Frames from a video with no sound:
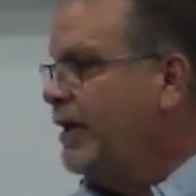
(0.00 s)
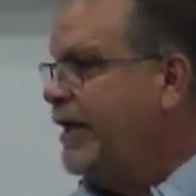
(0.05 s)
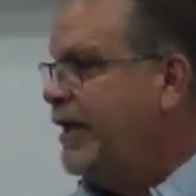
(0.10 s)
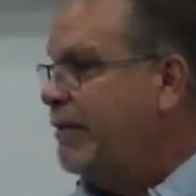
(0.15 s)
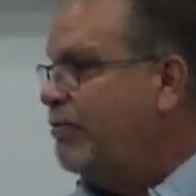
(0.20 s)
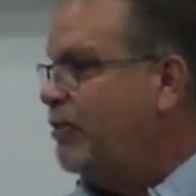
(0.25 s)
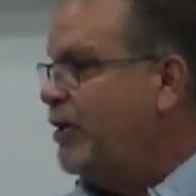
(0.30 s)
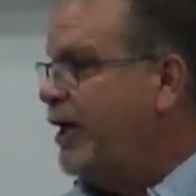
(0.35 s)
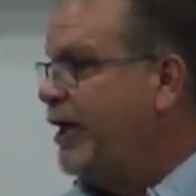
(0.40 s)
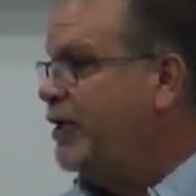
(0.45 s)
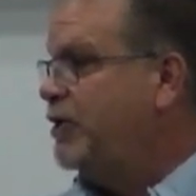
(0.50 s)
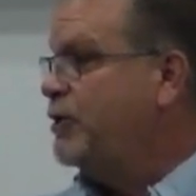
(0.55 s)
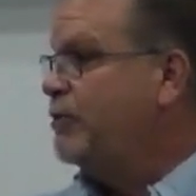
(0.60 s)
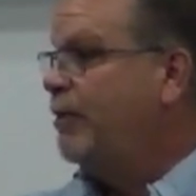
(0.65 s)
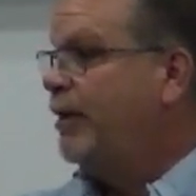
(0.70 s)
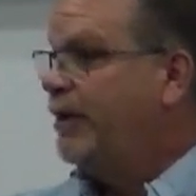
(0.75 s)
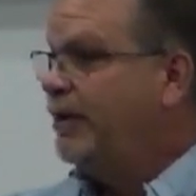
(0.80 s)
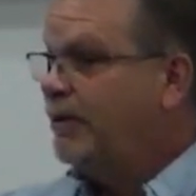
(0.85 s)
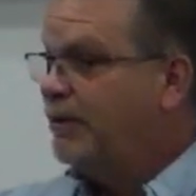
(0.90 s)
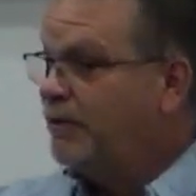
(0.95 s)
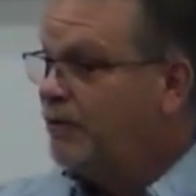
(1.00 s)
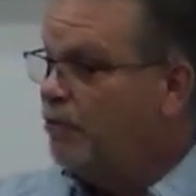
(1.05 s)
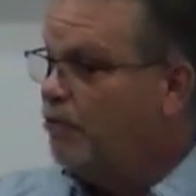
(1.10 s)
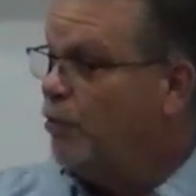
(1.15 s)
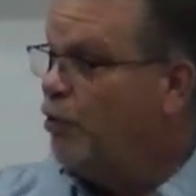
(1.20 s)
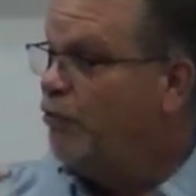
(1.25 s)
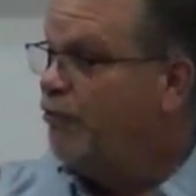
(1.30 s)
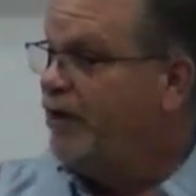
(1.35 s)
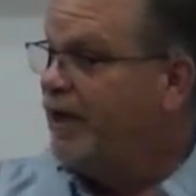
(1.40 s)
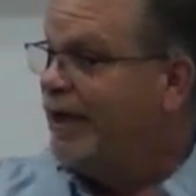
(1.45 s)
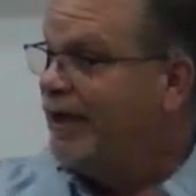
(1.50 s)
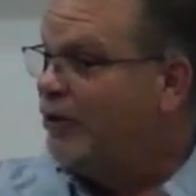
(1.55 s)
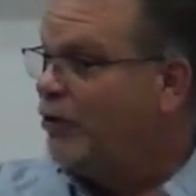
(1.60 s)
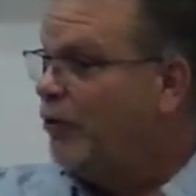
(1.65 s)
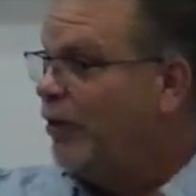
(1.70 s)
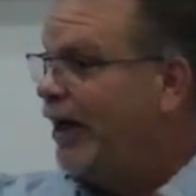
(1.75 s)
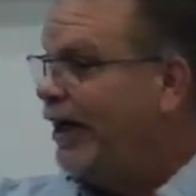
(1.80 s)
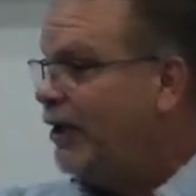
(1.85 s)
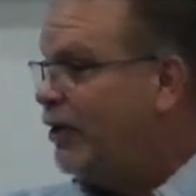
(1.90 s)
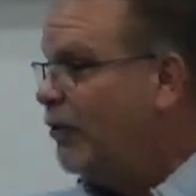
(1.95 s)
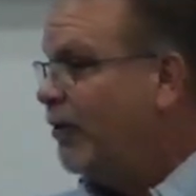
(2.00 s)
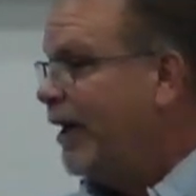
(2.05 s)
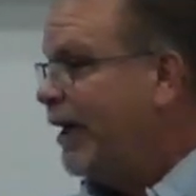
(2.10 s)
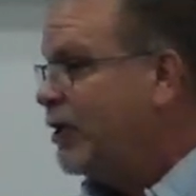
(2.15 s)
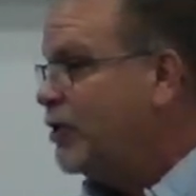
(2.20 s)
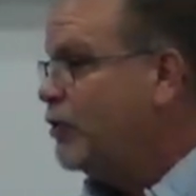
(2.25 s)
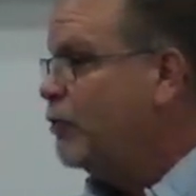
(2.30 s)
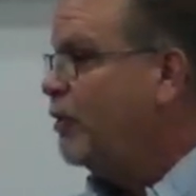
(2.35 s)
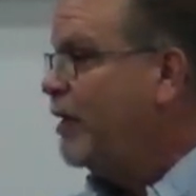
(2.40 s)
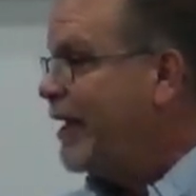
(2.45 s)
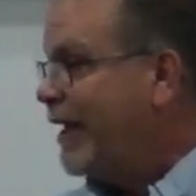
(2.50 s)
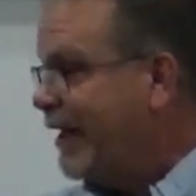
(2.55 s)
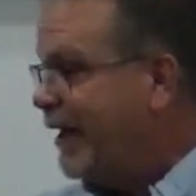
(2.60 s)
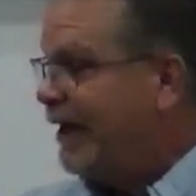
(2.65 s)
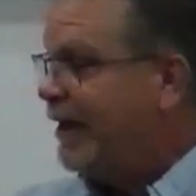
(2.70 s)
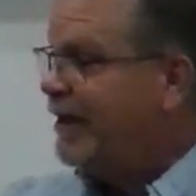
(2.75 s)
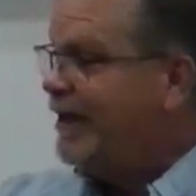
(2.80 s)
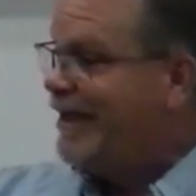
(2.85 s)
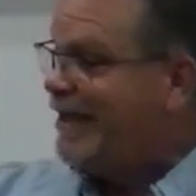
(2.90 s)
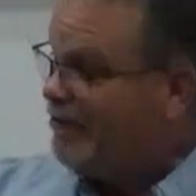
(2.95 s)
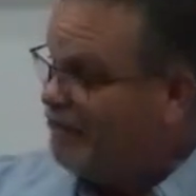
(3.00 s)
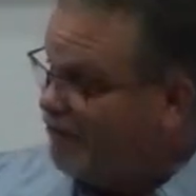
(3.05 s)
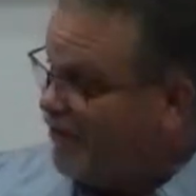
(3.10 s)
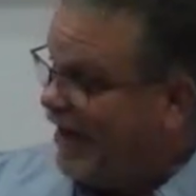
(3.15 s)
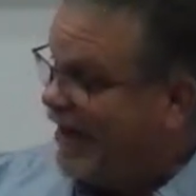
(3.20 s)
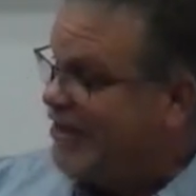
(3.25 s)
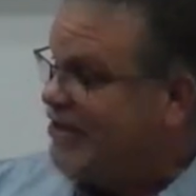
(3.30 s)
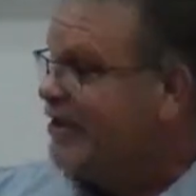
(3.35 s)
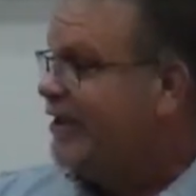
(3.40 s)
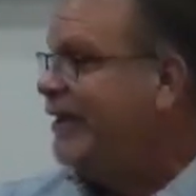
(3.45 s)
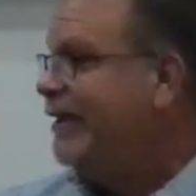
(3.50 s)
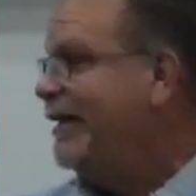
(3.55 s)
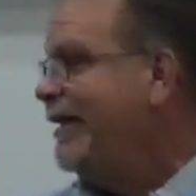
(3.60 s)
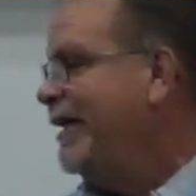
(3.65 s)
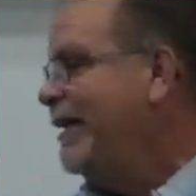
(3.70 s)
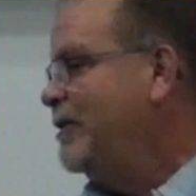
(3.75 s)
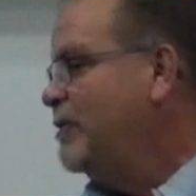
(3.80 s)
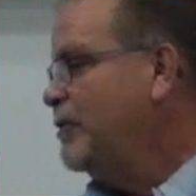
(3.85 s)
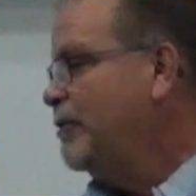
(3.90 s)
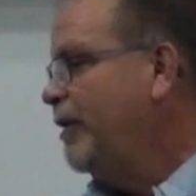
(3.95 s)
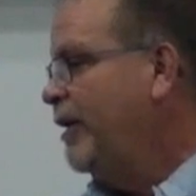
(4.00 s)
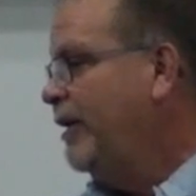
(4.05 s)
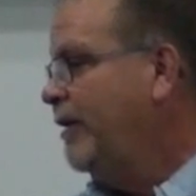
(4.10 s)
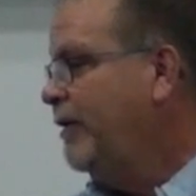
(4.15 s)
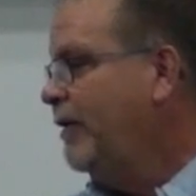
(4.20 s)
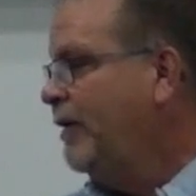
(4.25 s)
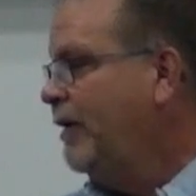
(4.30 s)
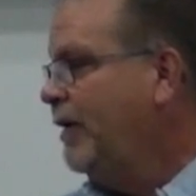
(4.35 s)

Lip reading: keep Kinsman moving in the right direction, we got to invest in Kinsman.